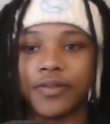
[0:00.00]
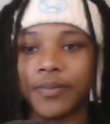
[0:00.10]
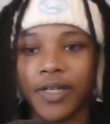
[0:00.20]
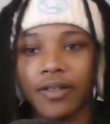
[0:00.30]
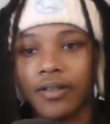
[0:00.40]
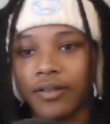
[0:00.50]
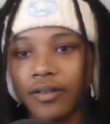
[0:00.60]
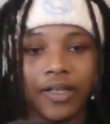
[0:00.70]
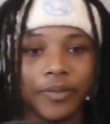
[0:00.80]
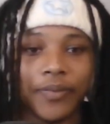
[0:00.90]
some kind of,
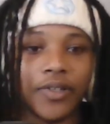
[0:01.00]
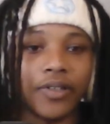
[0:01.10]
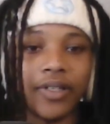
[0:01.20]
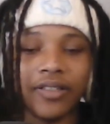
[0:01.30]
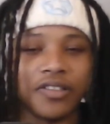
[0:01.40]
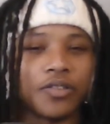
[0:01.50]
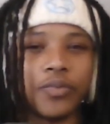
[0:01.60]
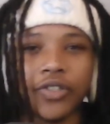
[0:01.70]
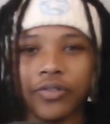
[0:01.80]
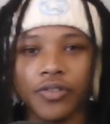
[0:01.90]
maybe like a
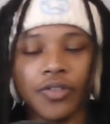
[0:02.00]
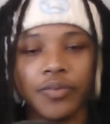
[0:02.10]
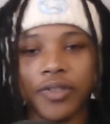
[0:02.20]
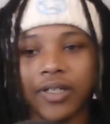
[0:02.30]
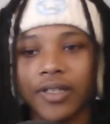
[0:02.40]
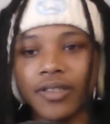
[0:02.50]
super soldier plot.